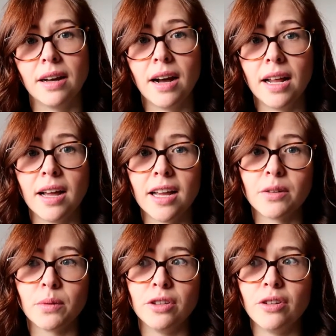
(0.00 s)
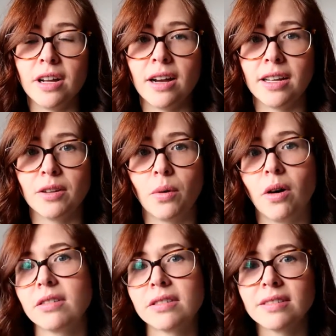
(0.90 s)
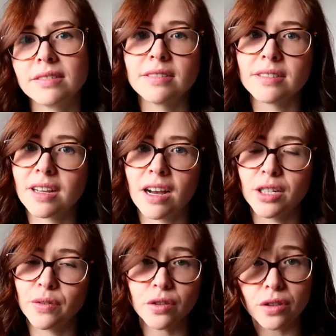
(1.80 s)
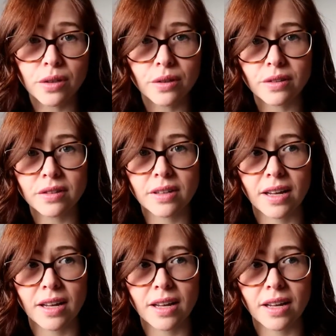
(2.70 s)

I like, what you like, what kind of suits.